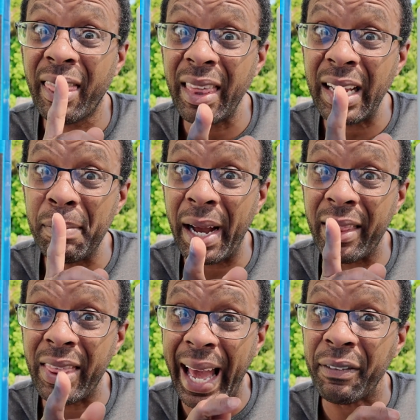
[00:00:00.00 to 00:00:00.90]
Think
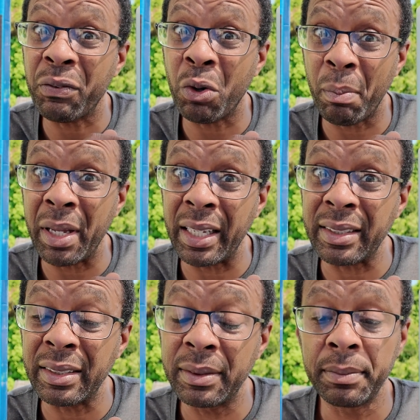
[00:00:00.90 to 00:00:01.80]
about that for a
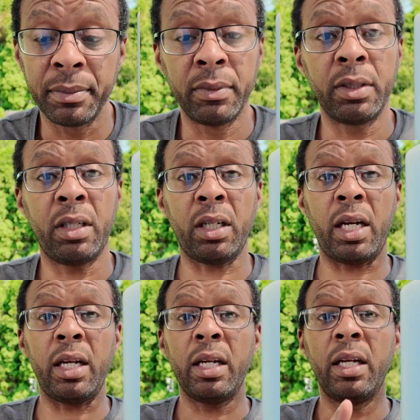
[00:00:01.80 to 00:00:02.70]
minute.
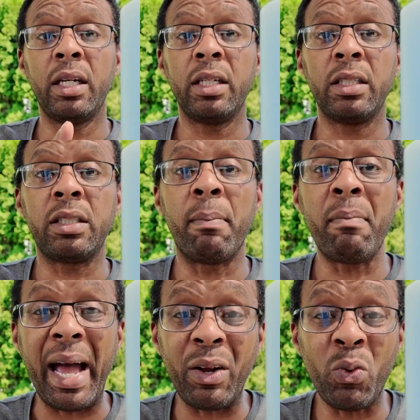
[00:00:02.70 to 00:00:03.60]
Okay, the
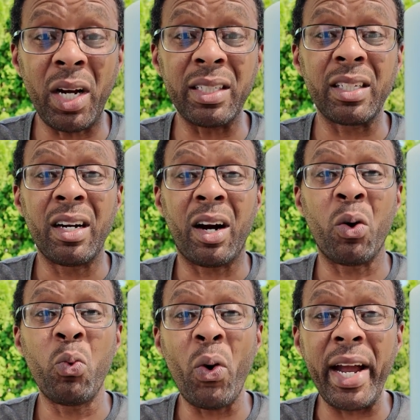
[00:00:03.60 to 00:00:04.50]
matte ones
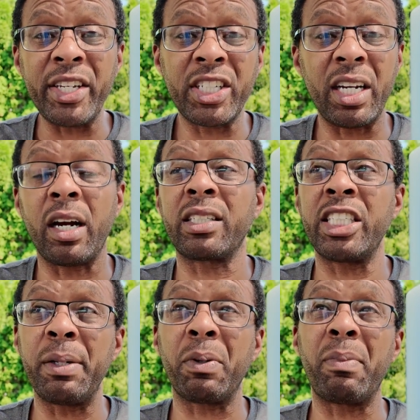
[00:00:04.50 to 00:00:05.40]
are
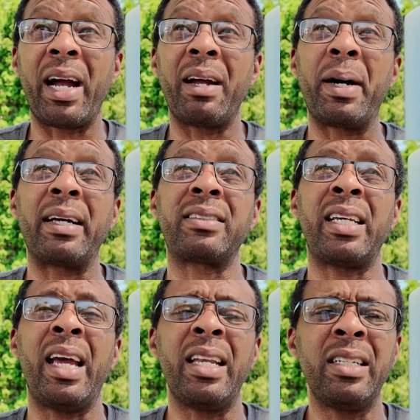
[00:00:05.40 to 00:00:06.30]
cheaper by about
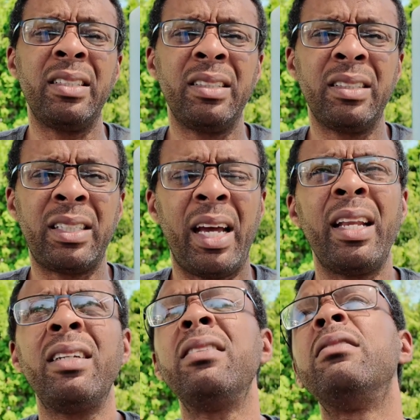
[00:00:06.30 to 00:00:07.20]
$10
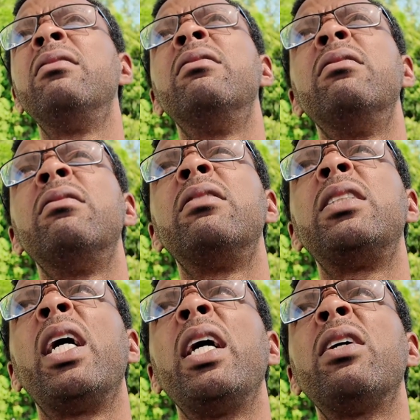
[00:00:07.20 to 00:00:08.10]
or
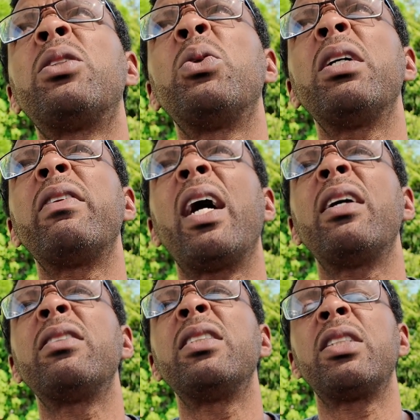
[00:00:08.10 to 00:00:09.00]

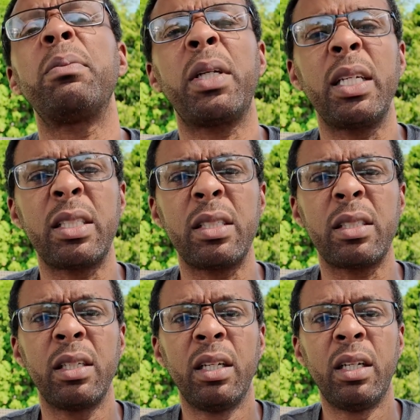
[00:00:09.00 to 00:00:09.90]
$12 in some
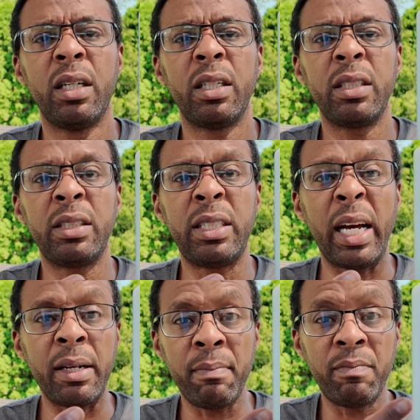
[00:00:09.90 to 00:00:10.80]
cases
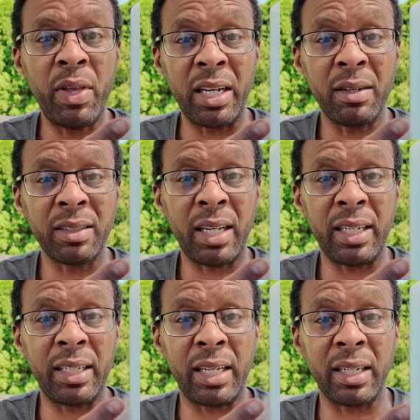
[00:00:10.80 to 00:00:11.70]
than
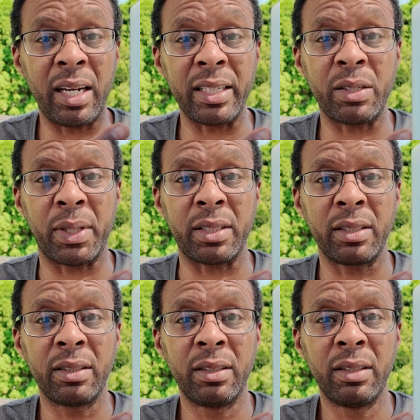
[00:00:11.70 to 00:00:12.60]
the glossy ones.